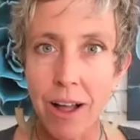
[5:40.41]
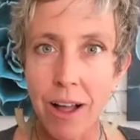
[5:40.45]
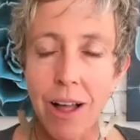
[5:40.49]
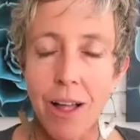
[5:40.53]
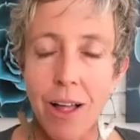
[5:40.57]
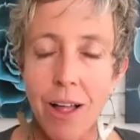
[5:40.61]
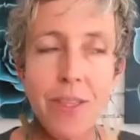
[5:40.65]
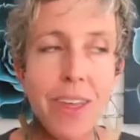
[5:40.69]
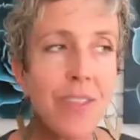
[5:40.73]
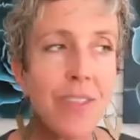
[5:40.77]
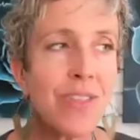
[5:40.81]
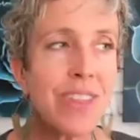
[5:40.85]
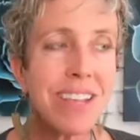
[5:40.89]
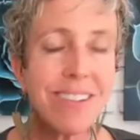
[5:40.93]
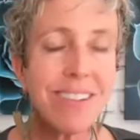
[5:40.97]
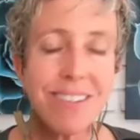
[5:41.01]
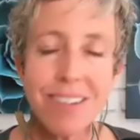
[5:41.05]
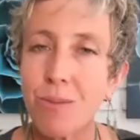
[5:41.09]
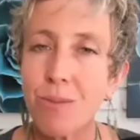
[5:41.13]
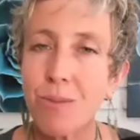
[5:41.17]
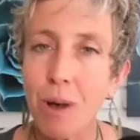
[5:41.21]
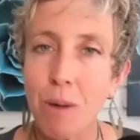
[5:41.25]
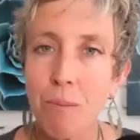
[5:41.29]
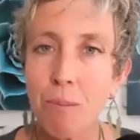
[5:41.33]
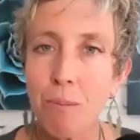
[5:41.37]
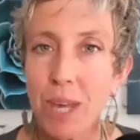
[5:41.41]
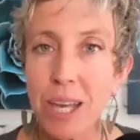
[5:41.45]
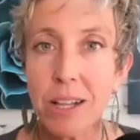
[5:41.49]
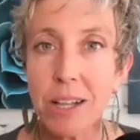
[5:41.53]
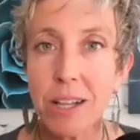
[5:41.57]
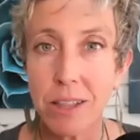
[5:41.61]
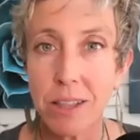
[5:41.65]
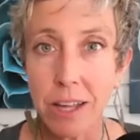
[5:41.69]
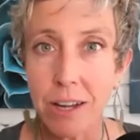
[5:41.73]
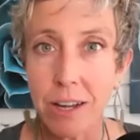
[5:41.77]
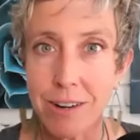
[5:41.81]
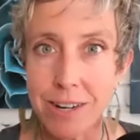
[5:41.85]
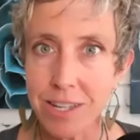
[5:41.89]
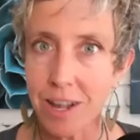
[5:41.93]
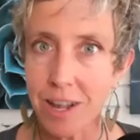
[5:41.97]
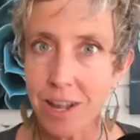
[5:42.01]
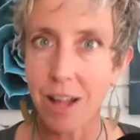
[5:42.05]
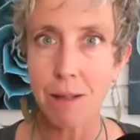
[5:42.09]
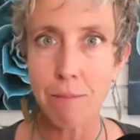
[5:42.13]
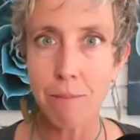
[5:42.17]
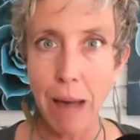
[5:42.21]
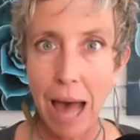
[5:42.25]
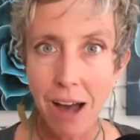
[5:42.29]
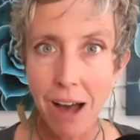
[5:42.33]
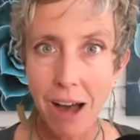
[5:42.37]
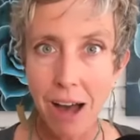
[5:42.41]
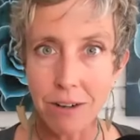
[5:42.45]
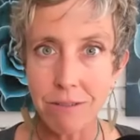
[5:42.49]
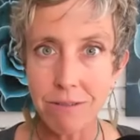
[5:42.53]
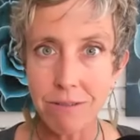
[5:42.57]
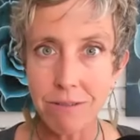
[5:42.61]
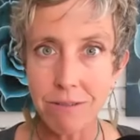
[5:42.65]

that this is what being a leader is all about: